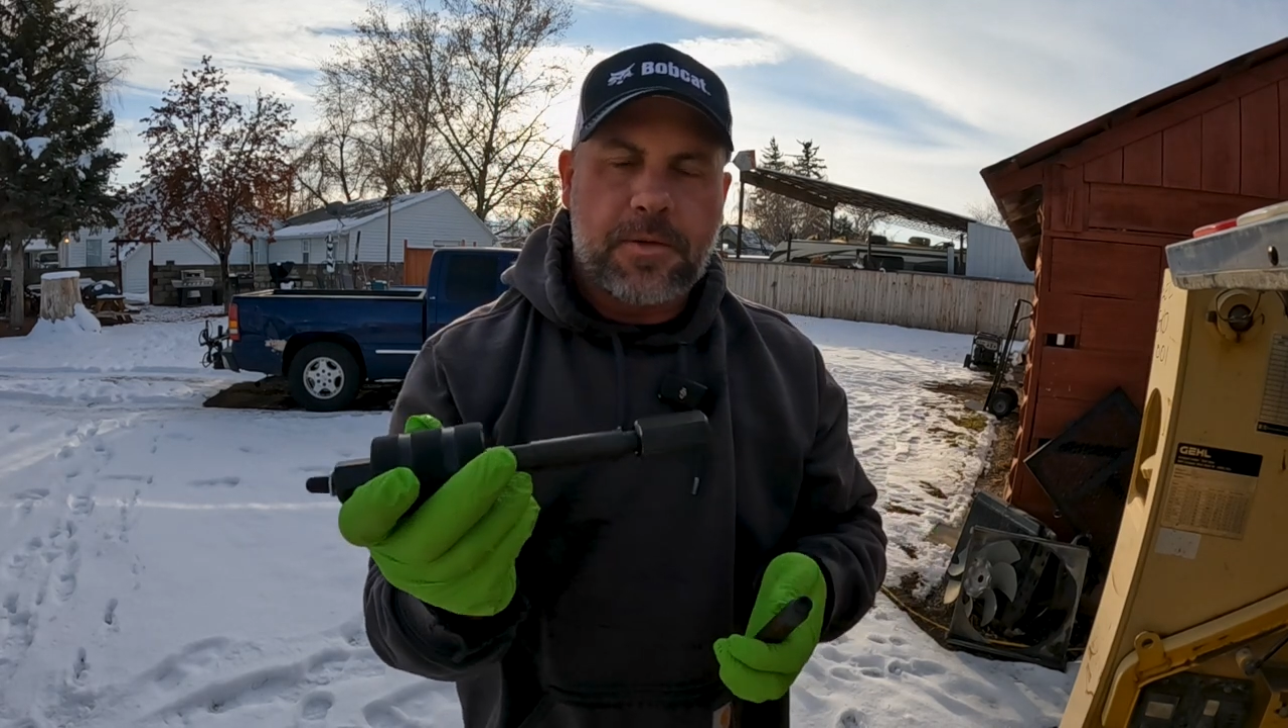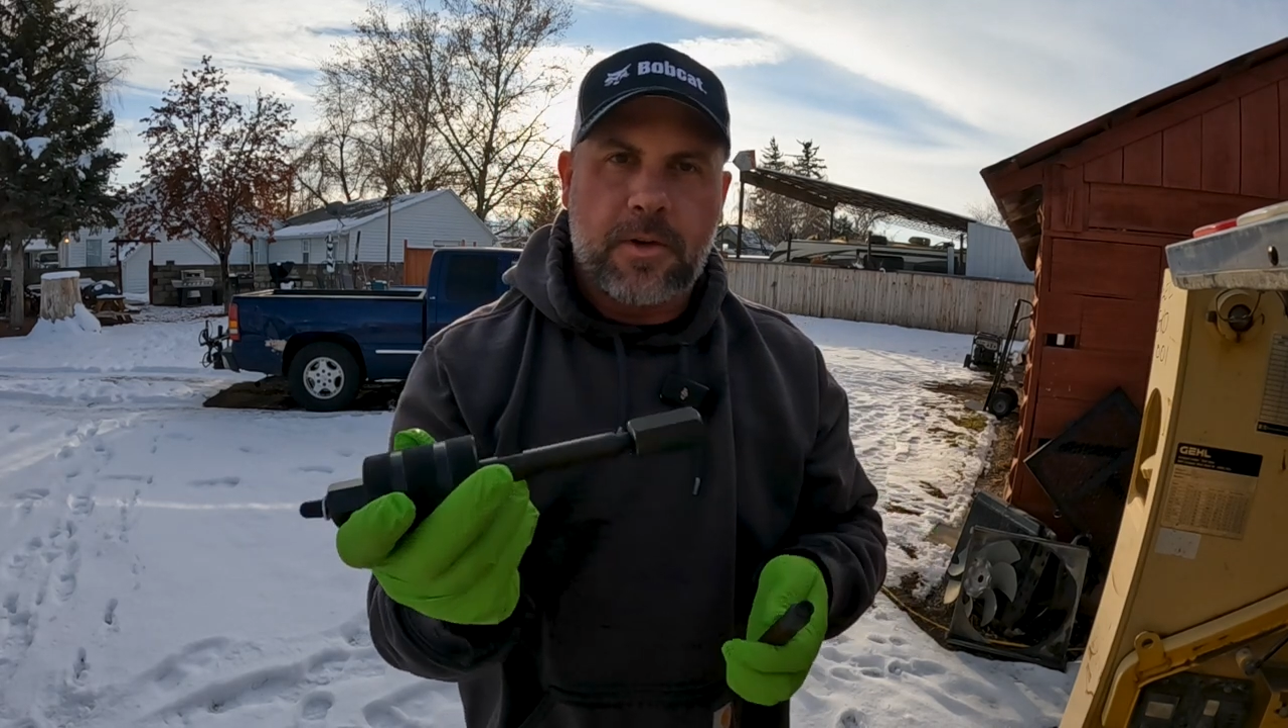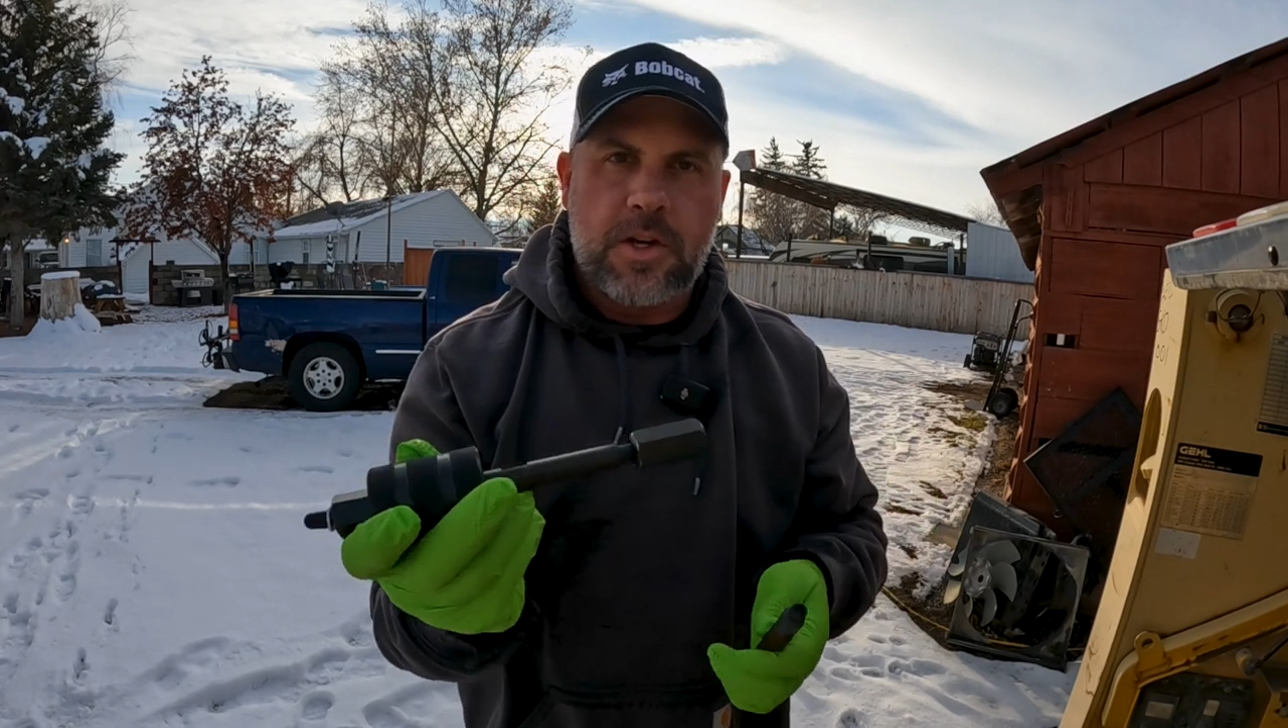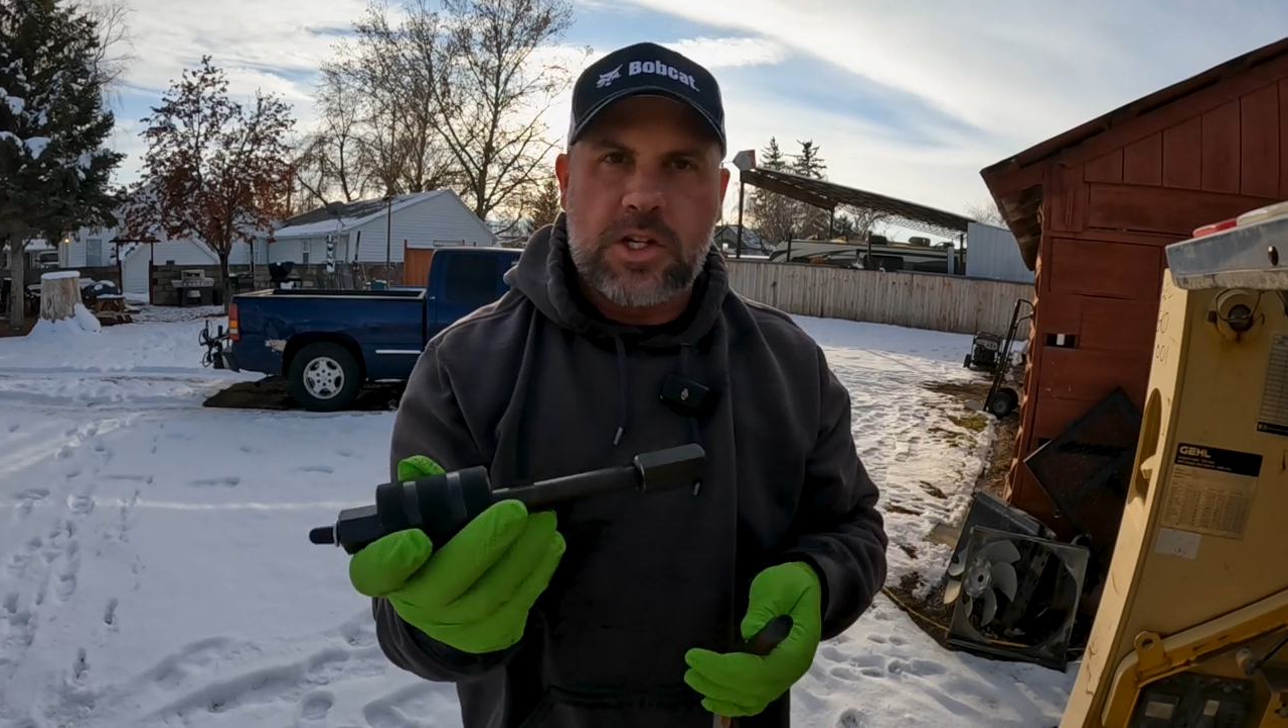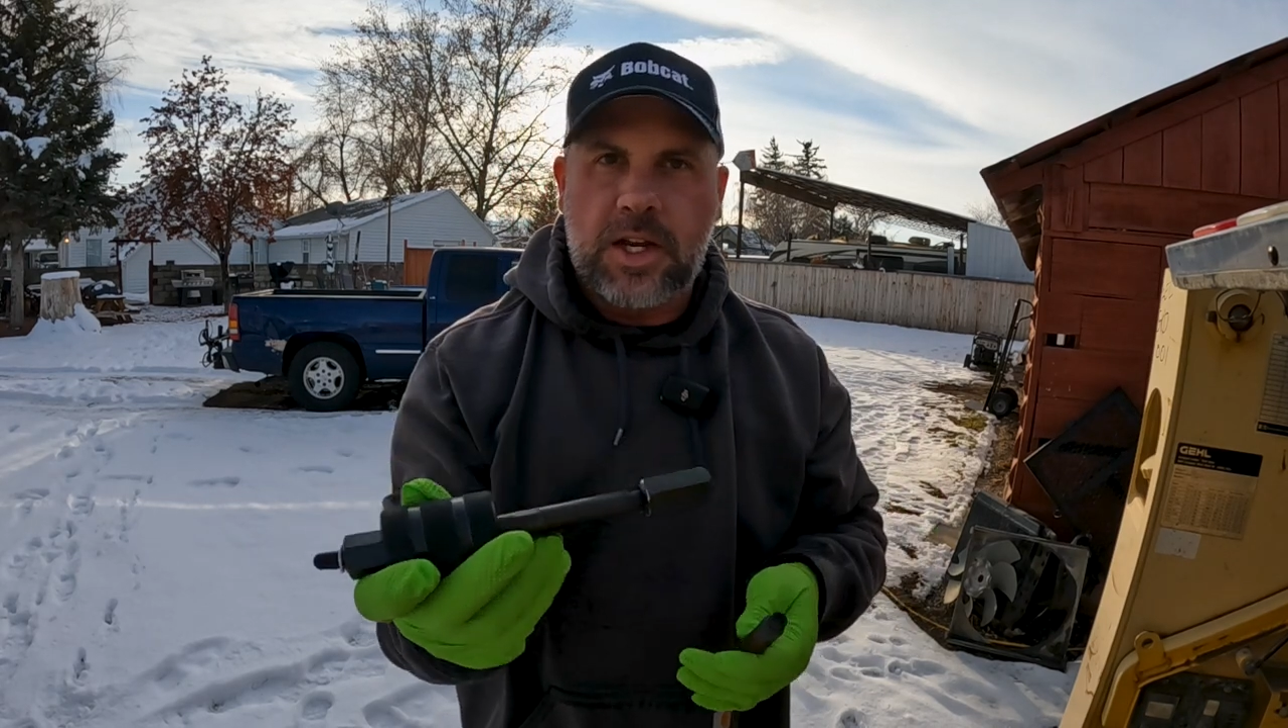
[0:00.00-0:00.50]

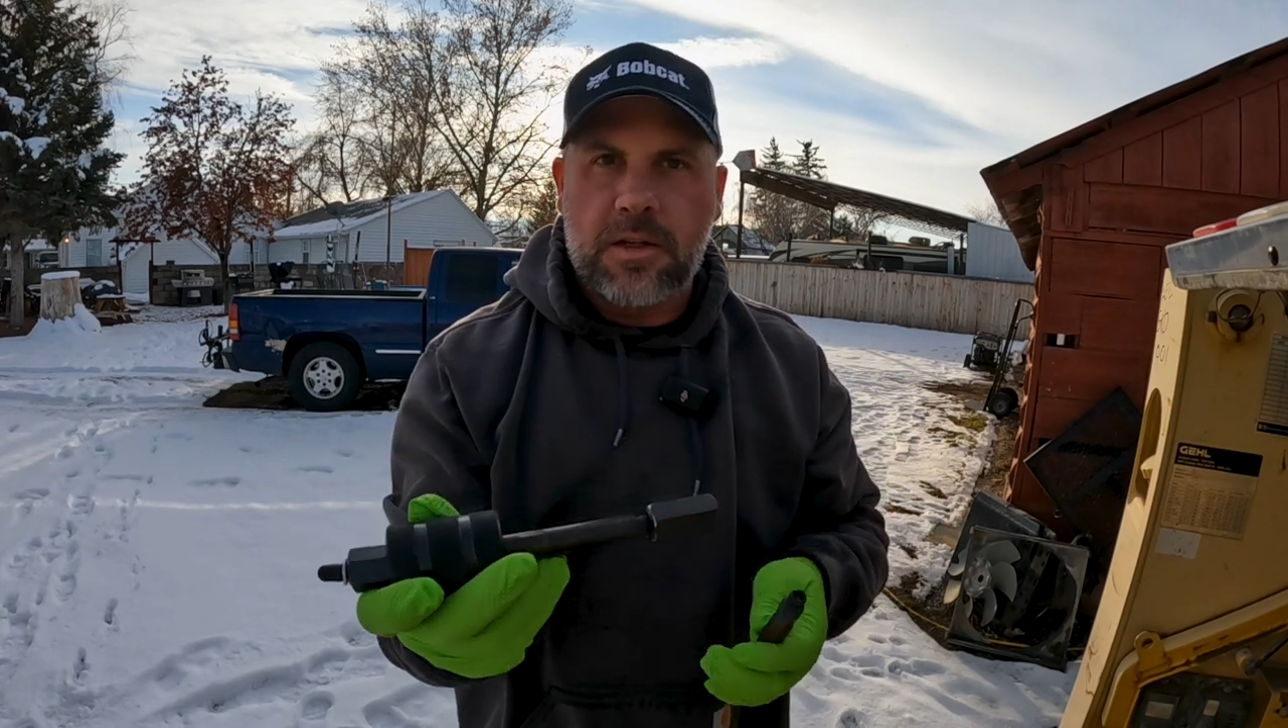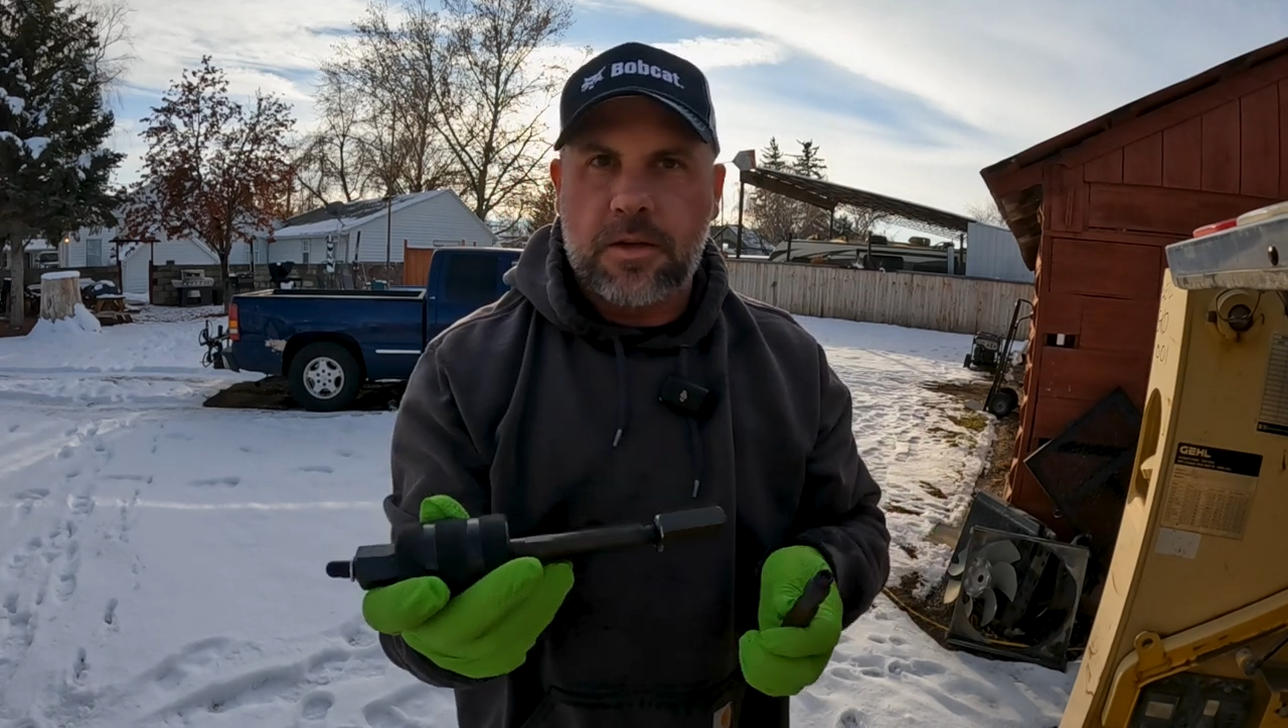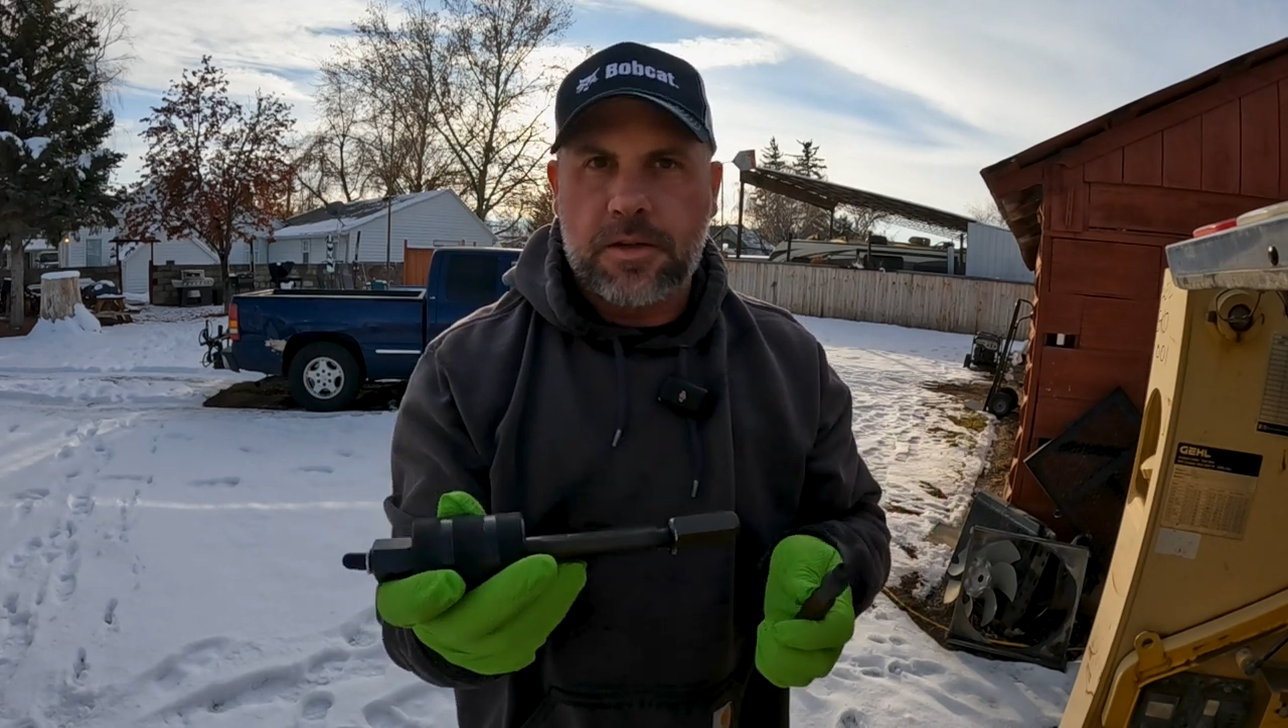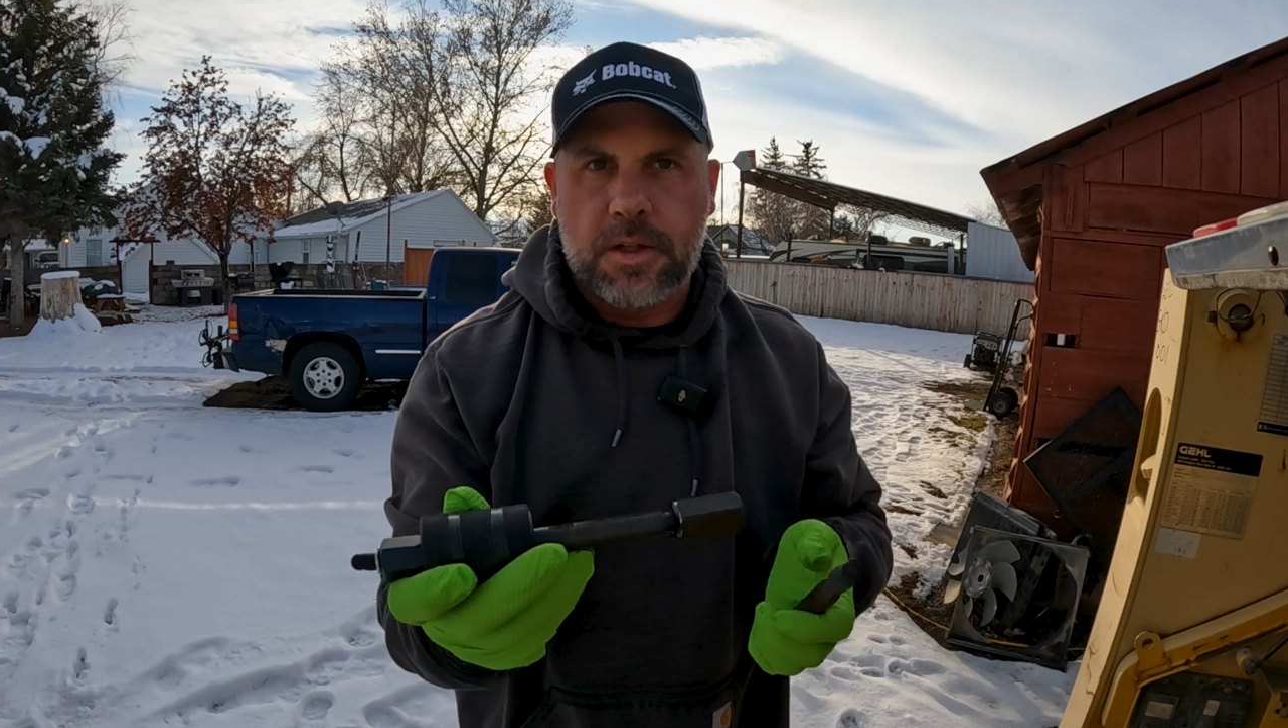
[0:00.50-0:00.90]
for injectors,